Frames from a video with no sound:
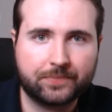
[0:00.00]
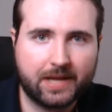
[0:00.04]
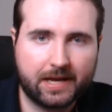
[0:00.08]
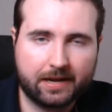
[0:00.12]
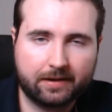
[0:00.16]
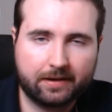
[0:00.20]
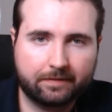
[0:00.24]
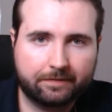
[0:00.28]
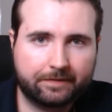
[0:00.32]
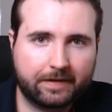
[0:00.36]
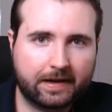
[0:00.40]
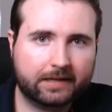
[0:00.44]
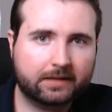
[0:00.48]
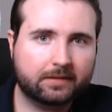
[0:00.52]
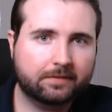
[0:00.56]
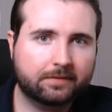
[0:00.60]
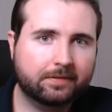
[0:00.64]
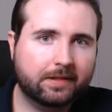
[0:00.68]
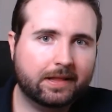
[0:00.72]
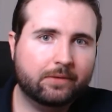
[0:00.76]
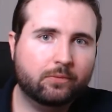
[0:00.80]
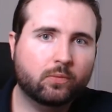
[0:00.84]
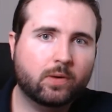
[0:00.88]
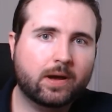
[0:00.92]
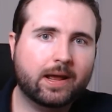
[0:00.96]
And
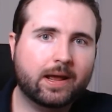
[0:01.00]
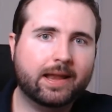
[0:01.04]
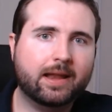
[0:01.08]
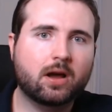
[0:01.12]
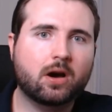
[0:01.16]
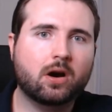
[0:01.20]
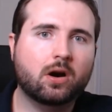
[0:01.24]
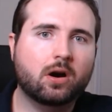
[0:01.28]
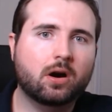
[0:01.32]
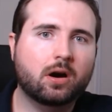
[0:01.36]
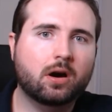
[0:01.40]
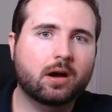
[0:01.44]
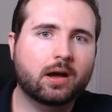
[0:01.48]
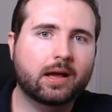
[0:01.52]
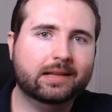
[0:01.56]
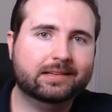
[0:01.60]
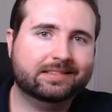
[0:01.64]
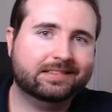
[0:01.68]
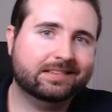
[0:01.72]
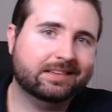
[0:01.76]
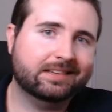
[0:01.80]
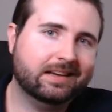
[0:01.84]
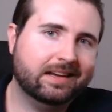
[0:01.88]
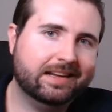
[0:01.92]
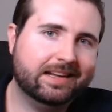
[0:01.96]
effectively, when I
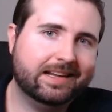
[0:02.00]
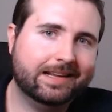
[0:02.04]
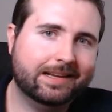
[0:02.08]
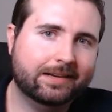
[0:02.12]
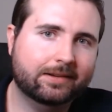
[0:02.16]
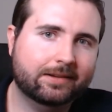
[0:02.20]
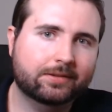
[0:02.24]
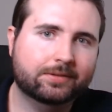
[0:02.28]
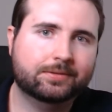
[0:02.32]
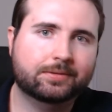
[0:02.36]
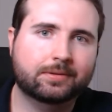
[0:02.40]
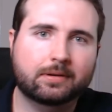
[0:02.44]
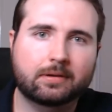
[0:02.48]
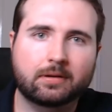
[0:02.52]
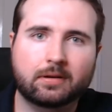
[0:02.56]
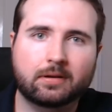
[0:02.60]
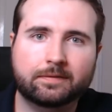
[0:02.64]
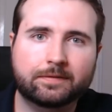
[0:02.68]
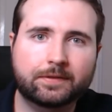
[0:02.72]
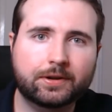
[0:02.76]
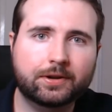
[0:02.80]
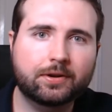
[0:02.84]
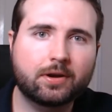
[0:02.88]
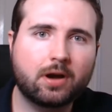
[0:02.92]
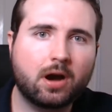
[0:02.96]
say industry
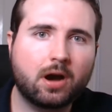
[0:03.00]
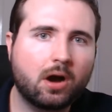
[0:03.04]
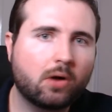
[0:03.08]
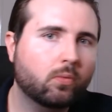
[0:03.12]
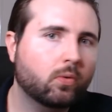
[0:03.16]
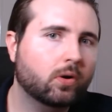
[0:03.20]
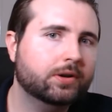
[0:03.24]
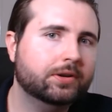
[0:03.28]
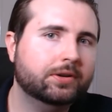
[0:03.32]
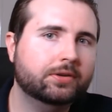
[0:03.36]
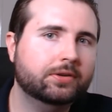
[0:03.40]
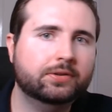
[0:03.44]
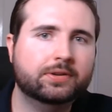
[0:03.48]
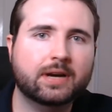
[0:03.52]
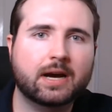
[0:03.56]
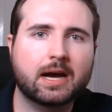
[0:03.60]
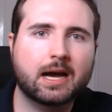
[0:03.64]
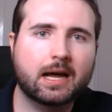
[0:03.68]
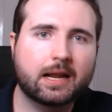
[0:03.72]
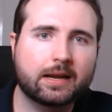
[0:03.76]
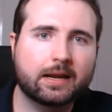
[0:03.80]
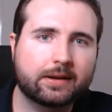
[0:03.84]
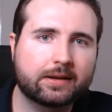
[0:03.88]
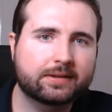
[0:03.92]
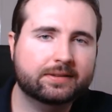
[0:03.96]
review, I want you to
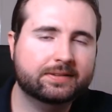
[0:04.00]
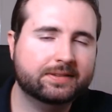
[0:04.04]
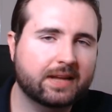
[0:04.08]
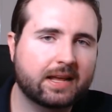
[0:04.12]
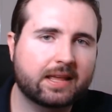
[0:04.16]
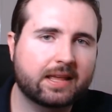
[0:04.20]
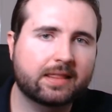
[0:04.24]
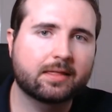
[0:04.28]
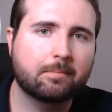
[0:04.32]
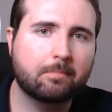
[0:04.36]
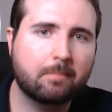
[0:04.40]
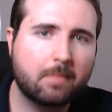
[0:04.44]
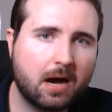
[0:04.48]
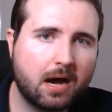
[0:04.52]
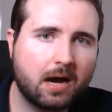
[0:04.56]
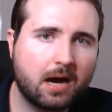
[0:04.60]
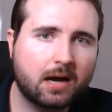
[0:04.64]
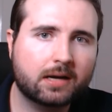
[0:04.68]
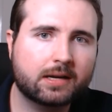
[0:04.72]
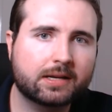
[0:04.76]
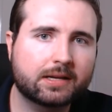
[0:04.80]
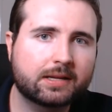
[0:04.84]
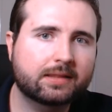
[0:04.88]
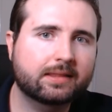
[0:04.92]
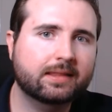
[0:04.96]
understand the
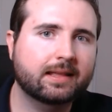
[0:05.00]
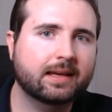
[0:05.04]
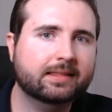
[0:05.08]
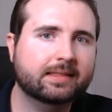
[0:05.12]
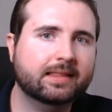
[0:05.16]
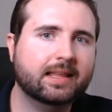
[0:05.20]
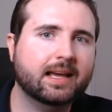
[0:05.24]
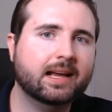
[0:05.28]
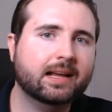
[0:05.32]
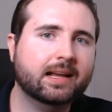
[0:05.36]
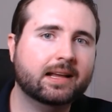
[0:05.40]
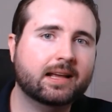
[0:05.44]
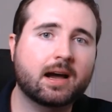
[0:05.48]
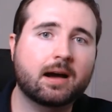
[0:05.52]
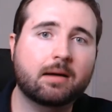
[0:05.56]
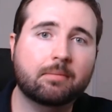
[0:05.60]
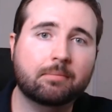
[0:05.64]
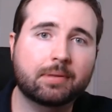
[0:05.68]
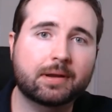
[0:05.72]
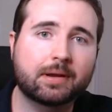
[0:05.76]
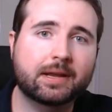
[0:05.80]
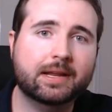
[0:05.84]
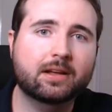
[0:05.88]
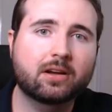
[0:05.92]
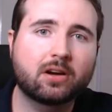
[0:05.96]
market that
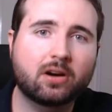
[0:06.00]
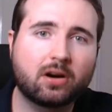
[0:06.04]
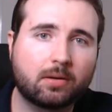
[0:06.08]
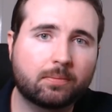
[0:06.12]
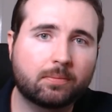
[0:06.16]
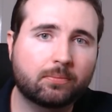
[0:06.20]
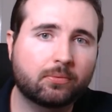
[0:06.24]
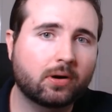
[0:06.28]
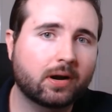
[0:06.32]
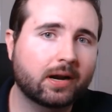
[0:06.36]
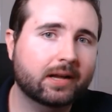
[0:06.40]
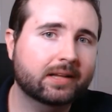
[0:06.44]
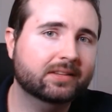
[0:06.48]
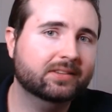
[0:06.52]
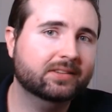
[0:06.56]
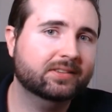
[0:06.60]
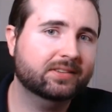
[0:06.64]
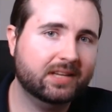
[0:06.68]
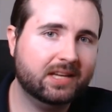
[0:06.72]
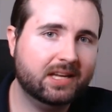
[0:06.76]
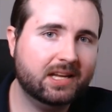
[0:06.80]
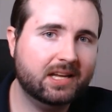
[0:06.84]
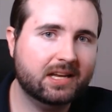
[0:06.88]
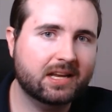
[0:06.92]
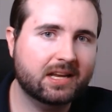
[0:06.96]
company operates
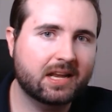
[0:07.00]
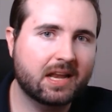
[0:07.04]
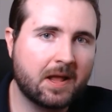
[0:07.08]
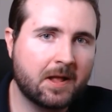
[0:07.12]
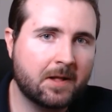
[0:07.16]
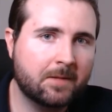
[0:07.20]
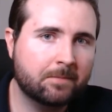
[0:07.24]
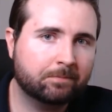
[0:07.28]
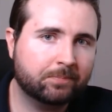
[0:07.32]
in.